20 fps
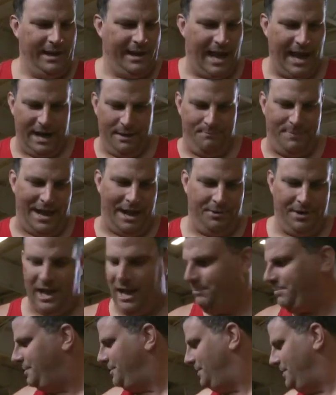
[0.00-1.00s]
got it bound
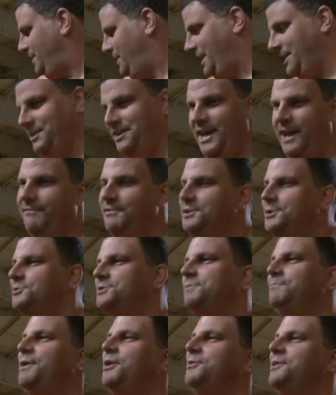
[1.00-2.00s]
up, and gave it to
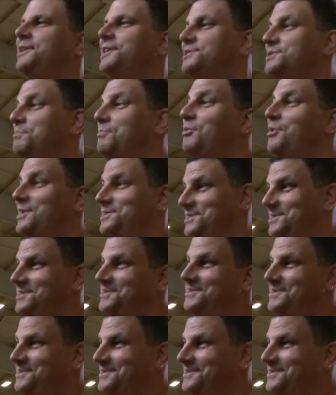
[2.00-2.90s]
his opponent as a present.